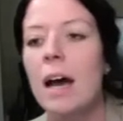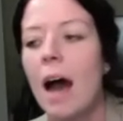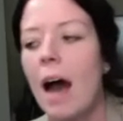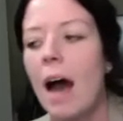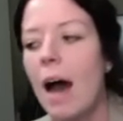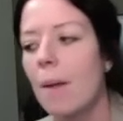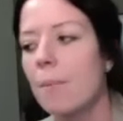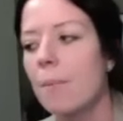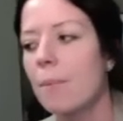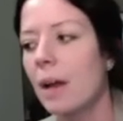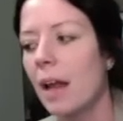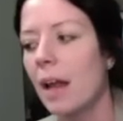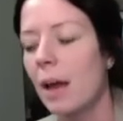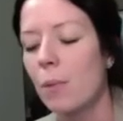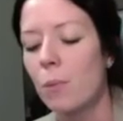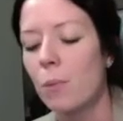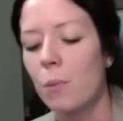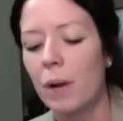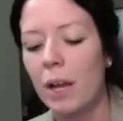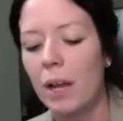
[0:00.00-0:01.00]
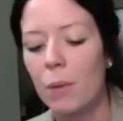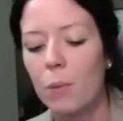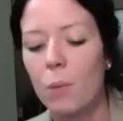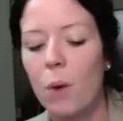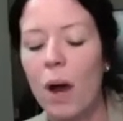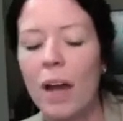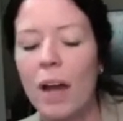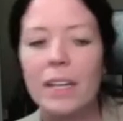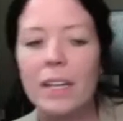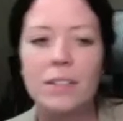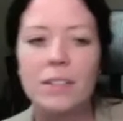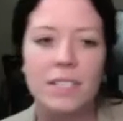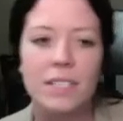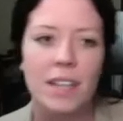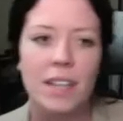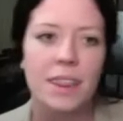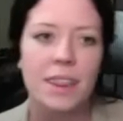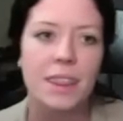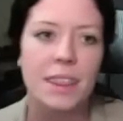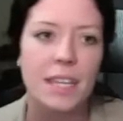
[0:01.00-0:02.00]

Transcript: But what I want you to